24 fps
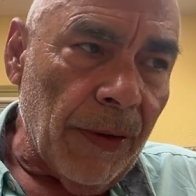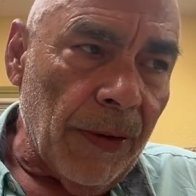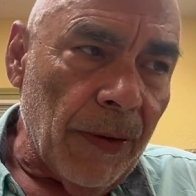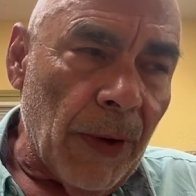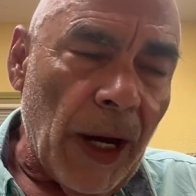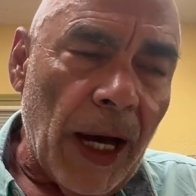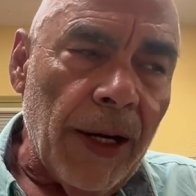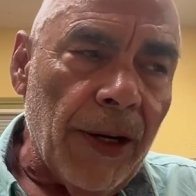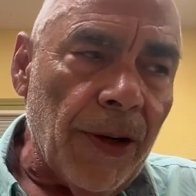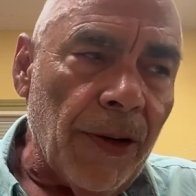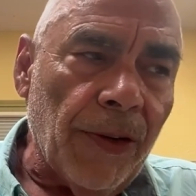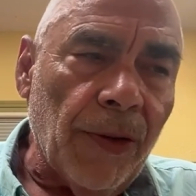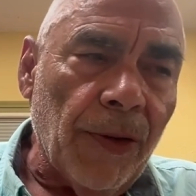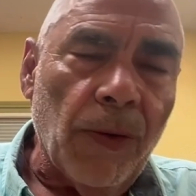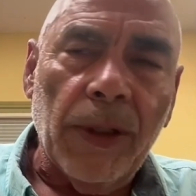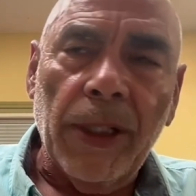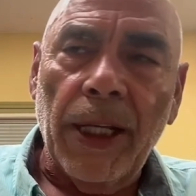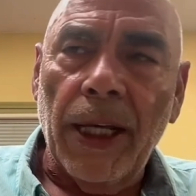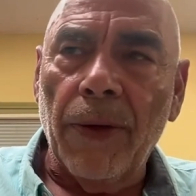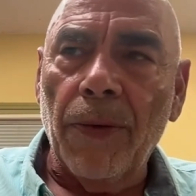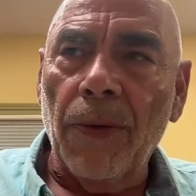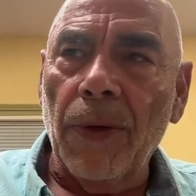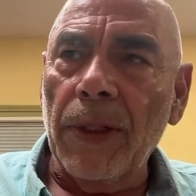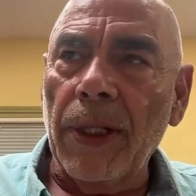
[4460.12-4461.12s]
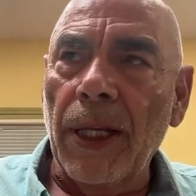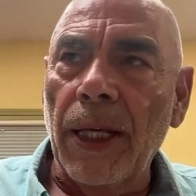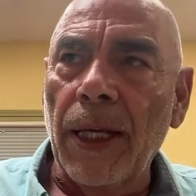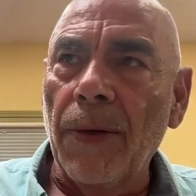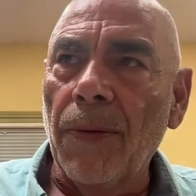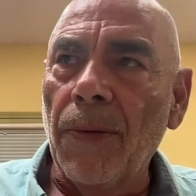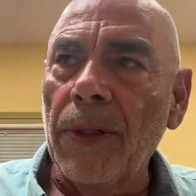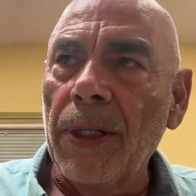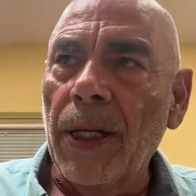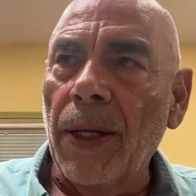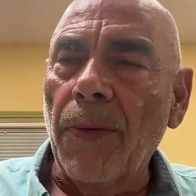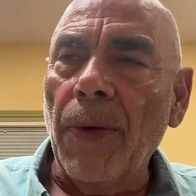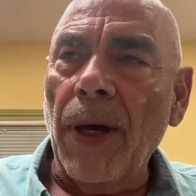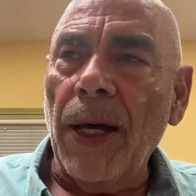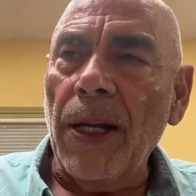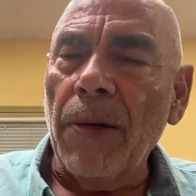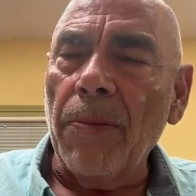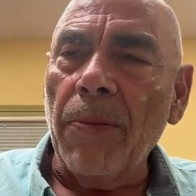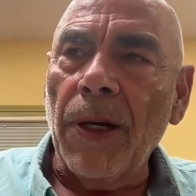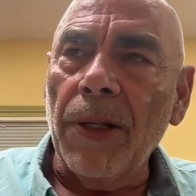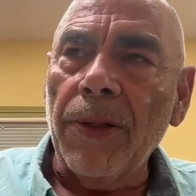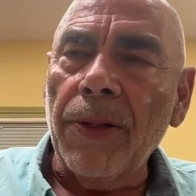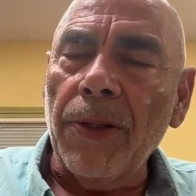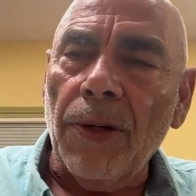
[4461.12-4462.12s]
Writers, when they write
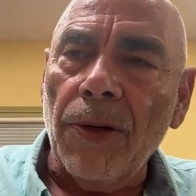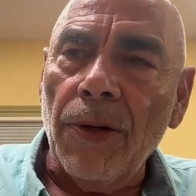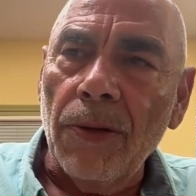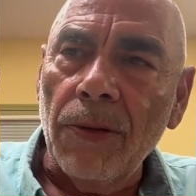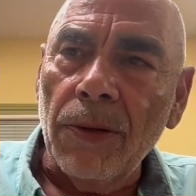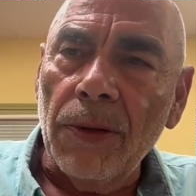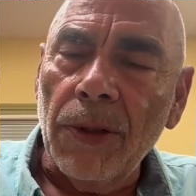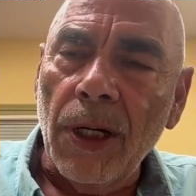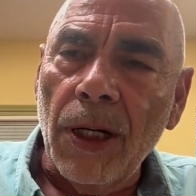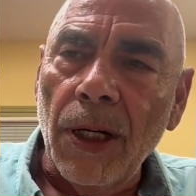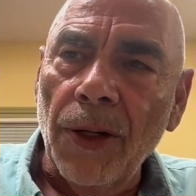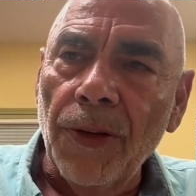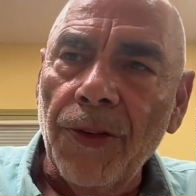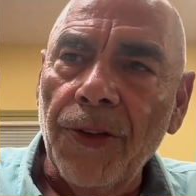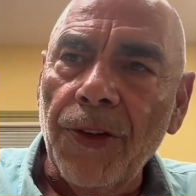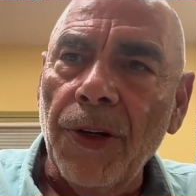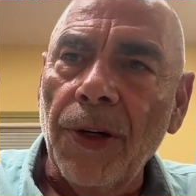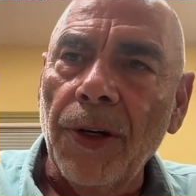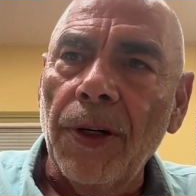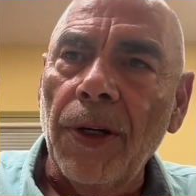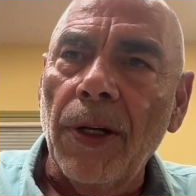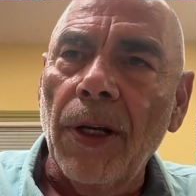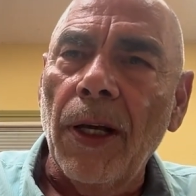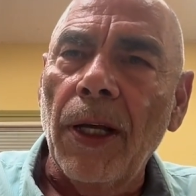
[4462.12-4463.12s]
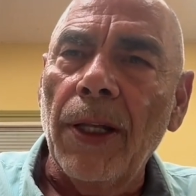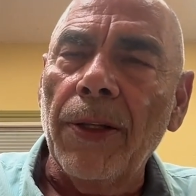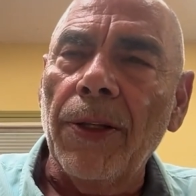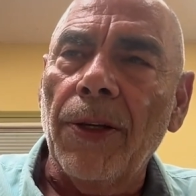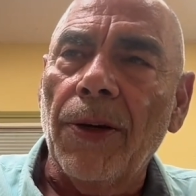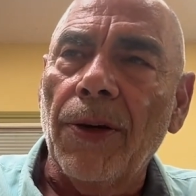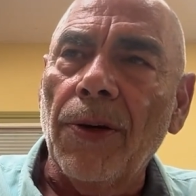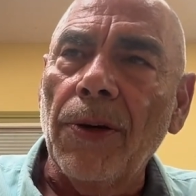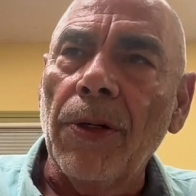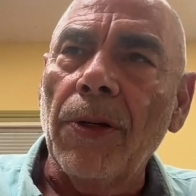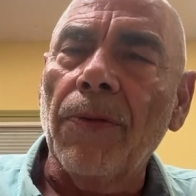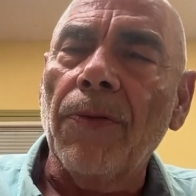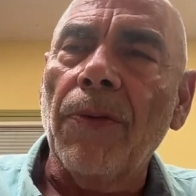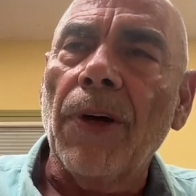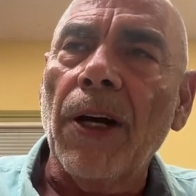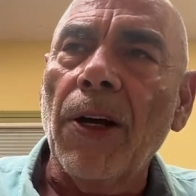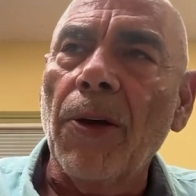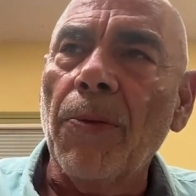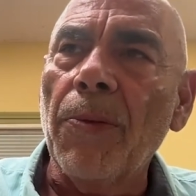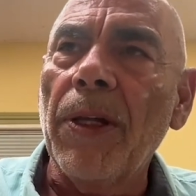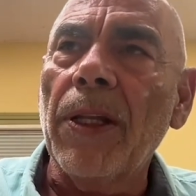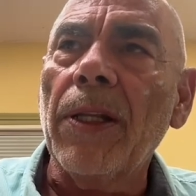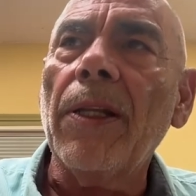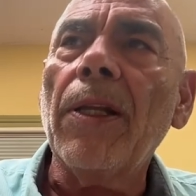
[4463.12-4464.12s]
about their own culture and their own
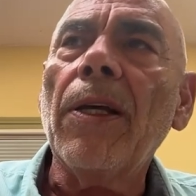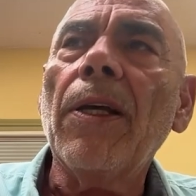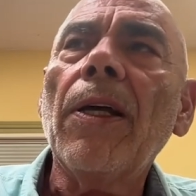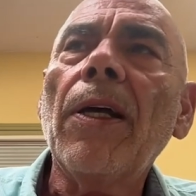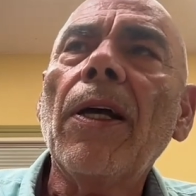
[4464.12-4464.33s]
environment,